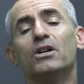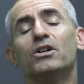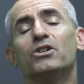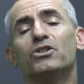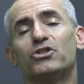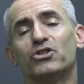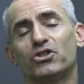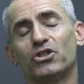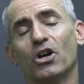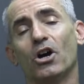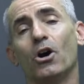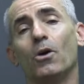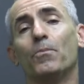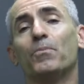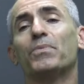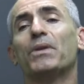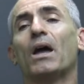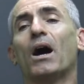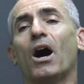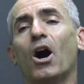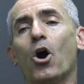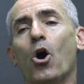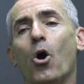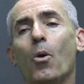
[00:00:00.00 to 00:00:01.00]
So
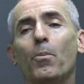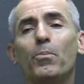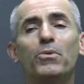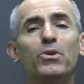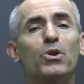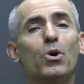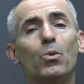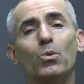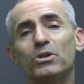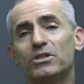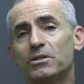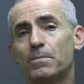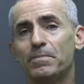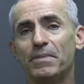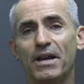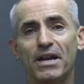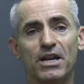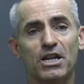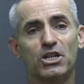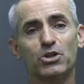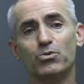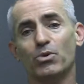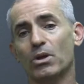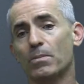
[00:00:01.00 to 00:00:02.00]
I hope no one's
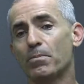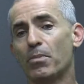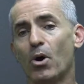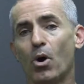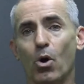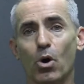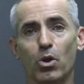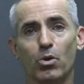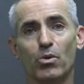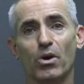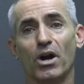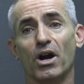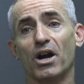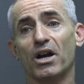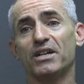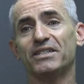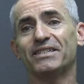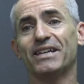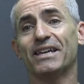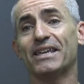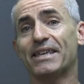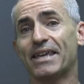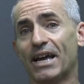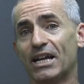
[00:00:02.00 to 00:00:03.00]
opinion is really
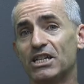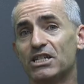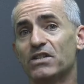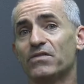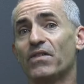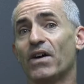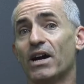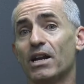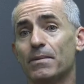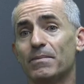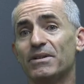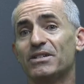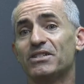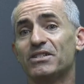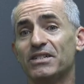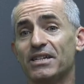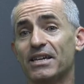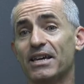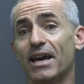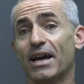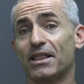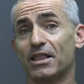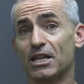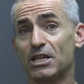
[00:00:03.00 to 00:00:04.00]
polarized against vitamin
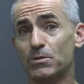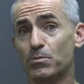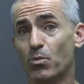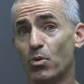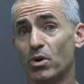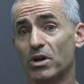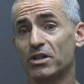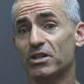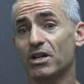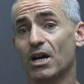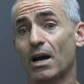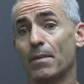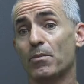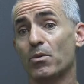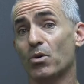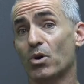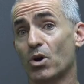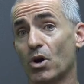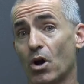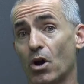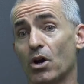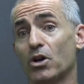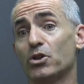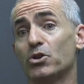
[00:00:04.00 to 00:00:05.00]
C at this point in time in
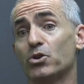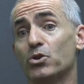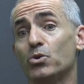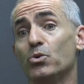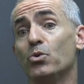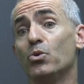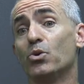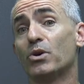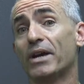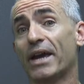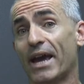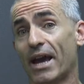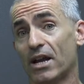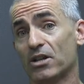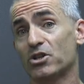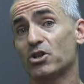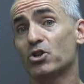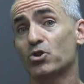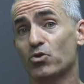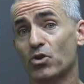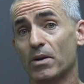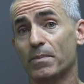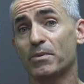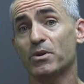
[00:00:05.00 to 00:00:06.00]
regard to cancer
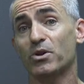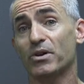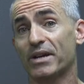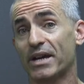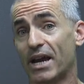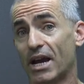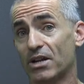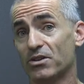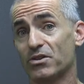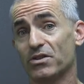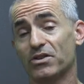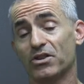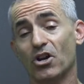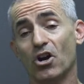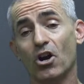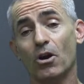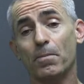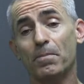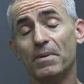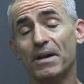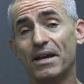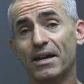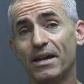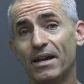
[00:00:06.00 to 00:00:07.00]
treatment or cancer
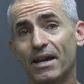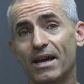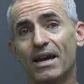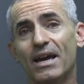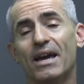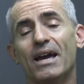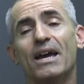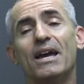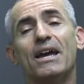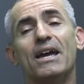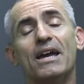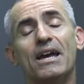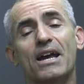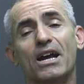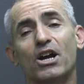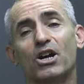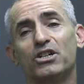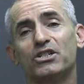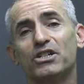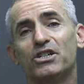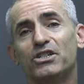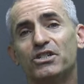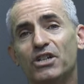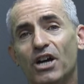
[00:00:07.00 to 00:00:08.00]
therapy
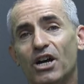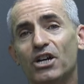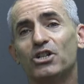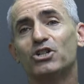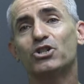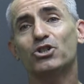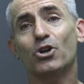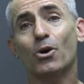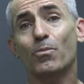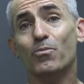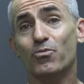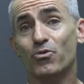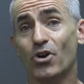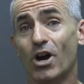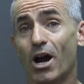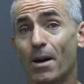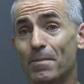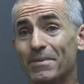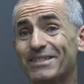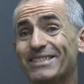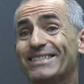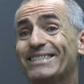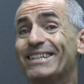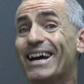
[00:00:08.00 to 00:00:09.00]
because it does show
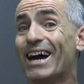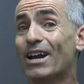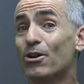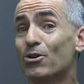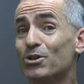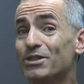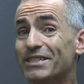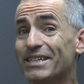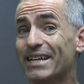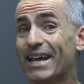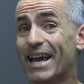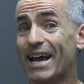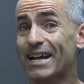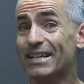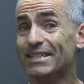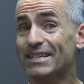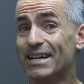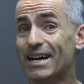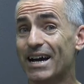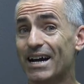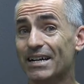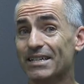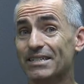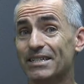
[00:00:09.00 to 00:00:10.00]
promise not only as an
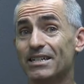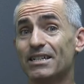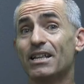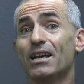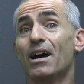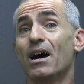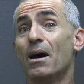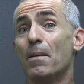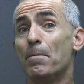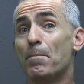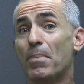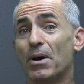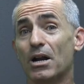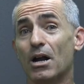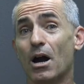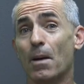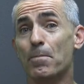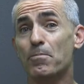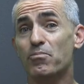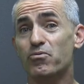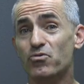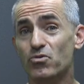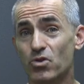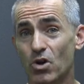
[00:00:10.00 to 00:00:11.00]
antioxidant, but a
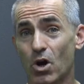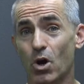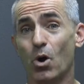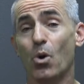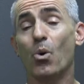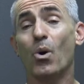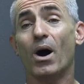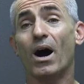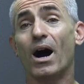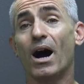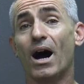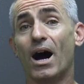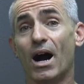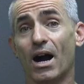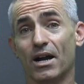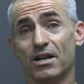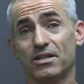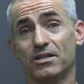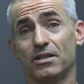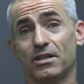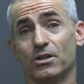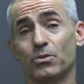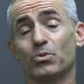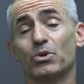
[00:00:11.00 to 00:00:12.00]

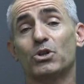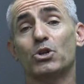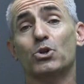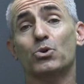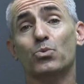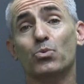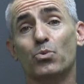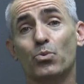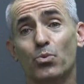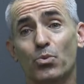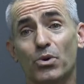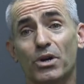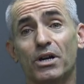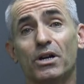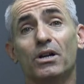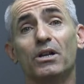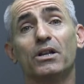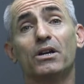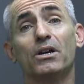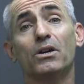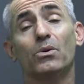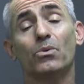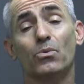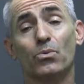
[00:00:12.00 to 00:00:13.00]
pro-oxidant, which is
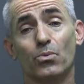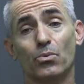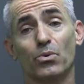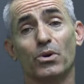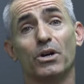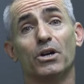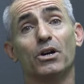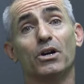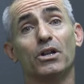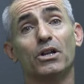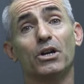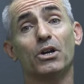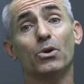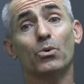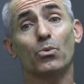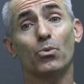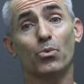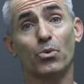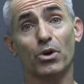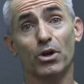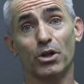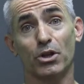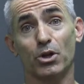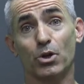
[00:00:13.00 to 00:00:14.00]
really, really,
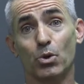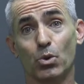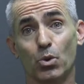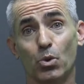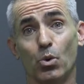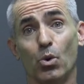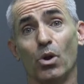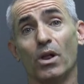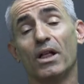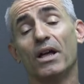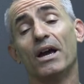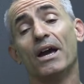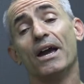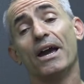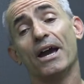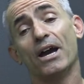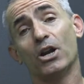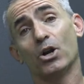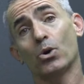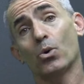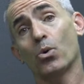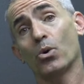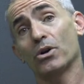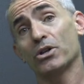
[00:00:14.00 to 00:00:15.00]
really cool.
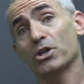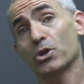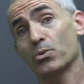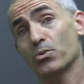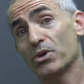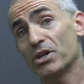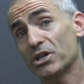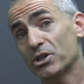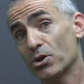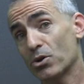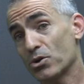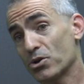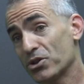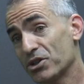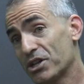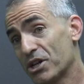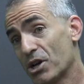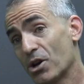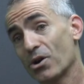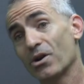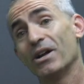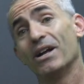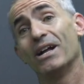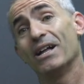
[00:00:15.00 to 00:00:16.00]
And according to the researchers
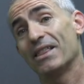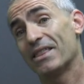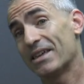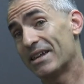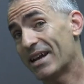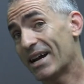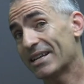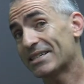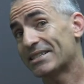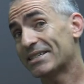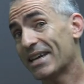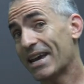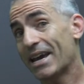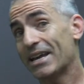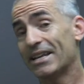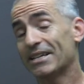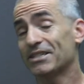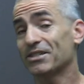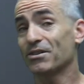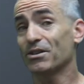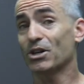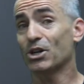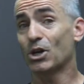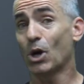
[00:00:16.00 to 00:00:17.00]
here, they're not saying
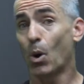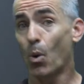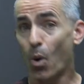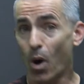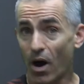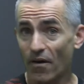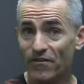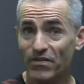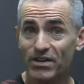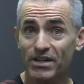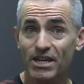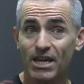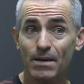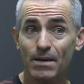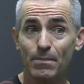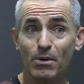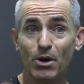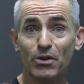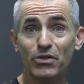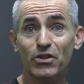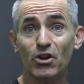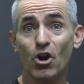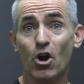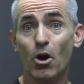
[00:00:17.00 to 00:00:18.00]
necessarily go off of
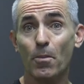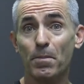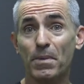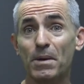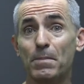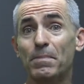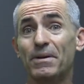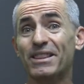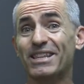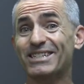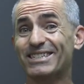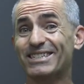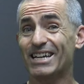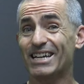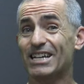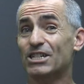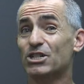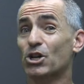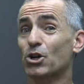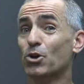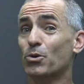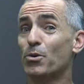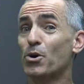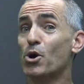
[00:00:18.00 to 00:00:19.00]
chemotherapy, but they it
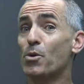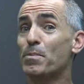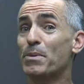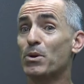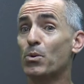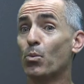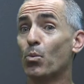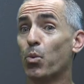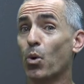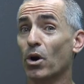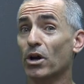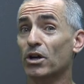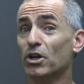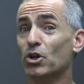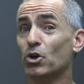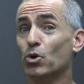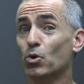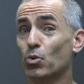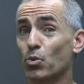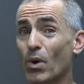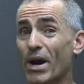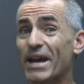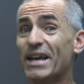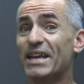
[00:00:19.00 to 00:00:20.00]
could be work
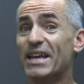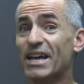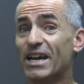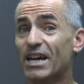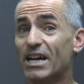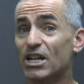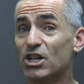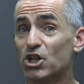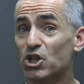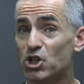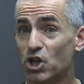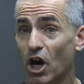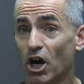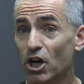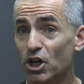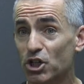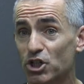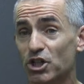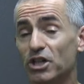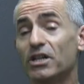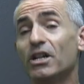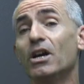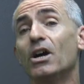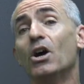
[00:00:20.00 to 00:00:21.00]
great in
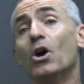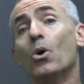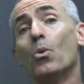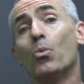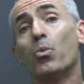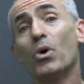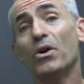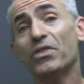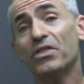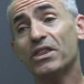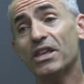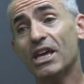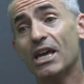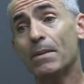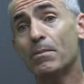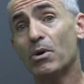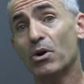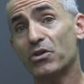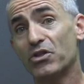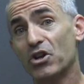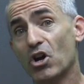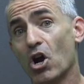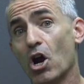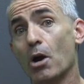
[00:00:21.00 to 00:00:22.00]
conjunction with
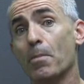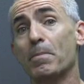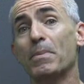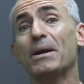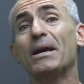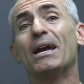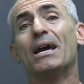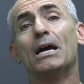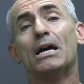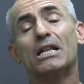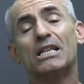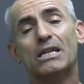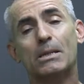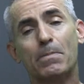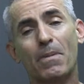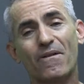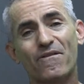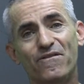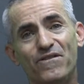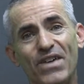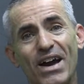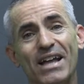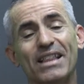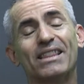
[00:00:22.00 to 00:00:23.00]
chemotherapy to
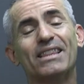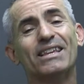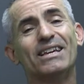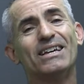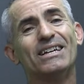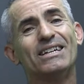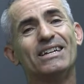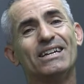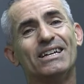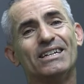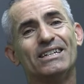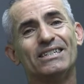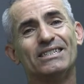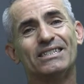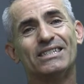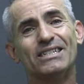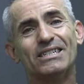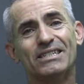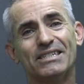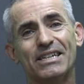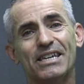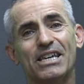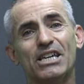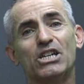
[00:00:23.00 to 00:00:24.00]
prevent
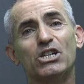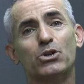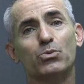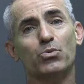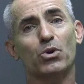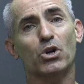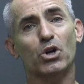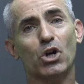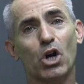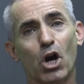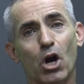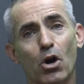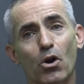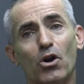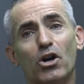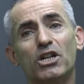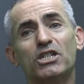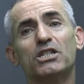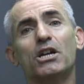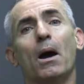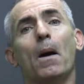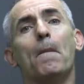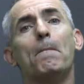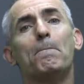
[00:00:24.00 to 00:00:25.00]
disease
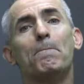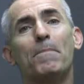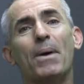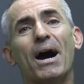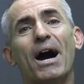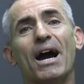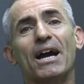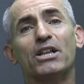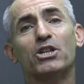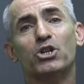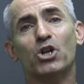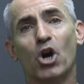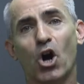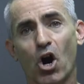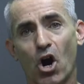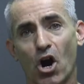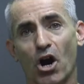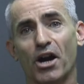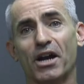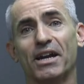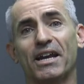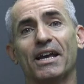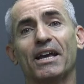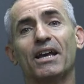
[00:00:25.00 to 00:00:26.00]
recurrence by
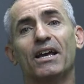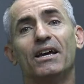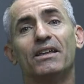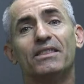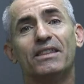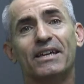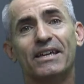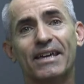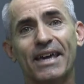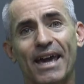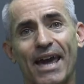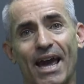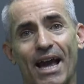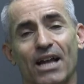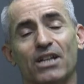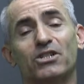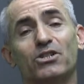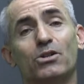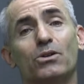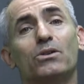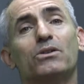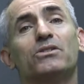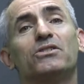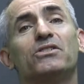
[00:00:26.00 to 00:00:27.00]
targeting the
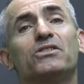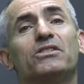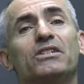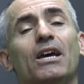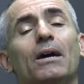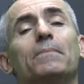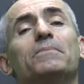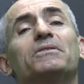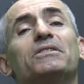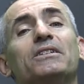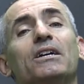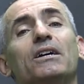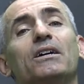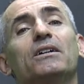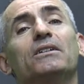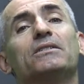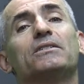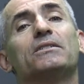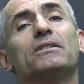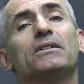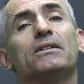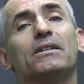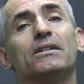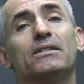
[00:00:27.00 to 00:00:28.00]
cancer stem
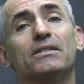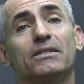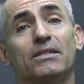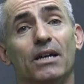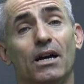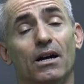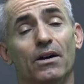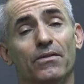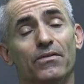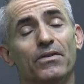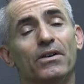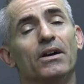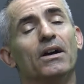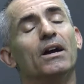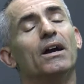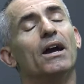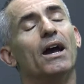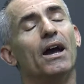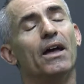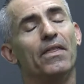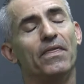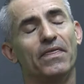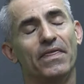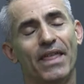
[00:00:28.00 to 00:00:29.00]
cells itself.
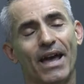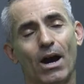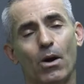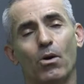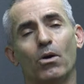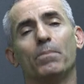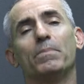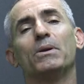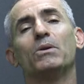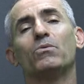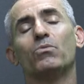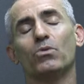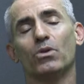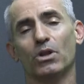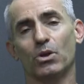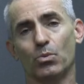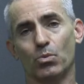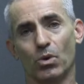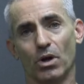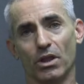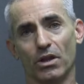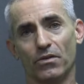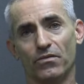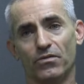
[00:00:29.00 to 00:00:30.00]
And that would be really
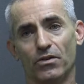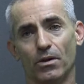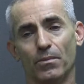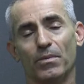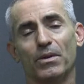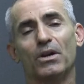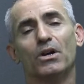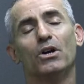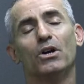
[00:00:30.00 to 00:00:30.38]
wonderful.